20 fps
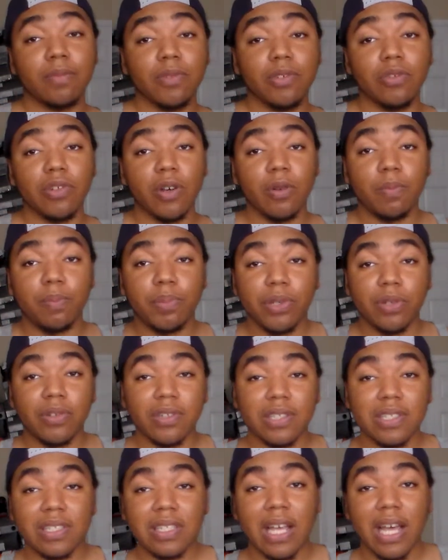You know, build
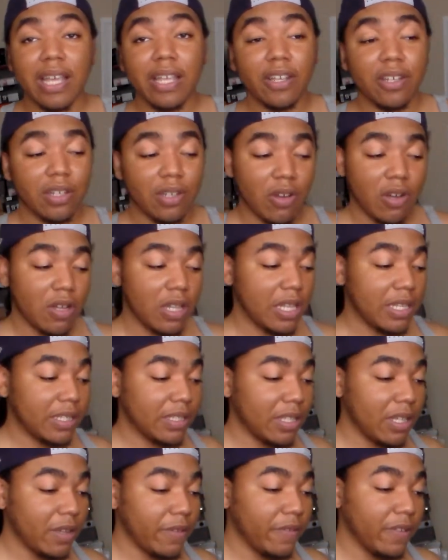a site and all that
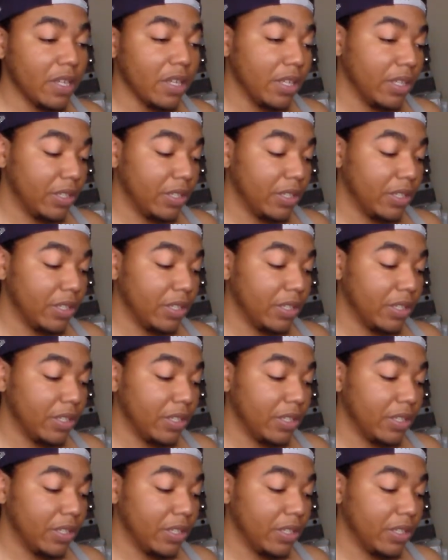stuff.